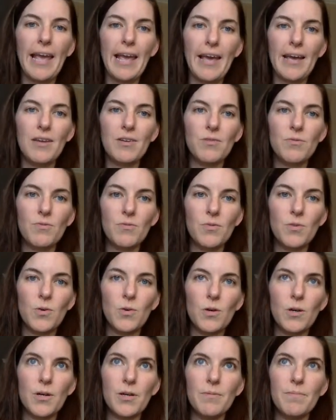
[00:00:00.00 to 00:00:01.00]
and
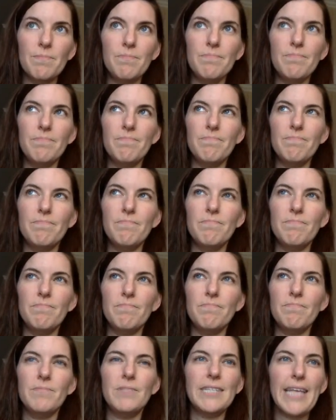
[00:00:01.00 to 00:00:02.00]
for
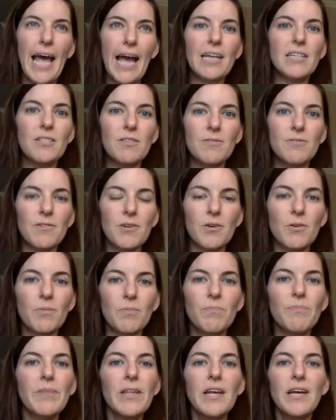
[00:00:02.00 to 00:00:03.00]

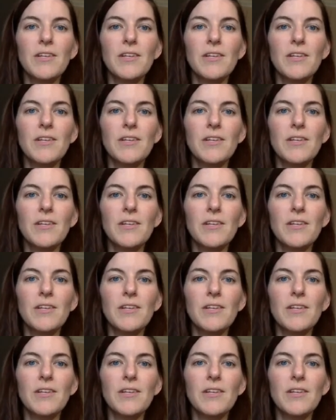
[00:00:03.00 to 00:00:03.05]
saxophone.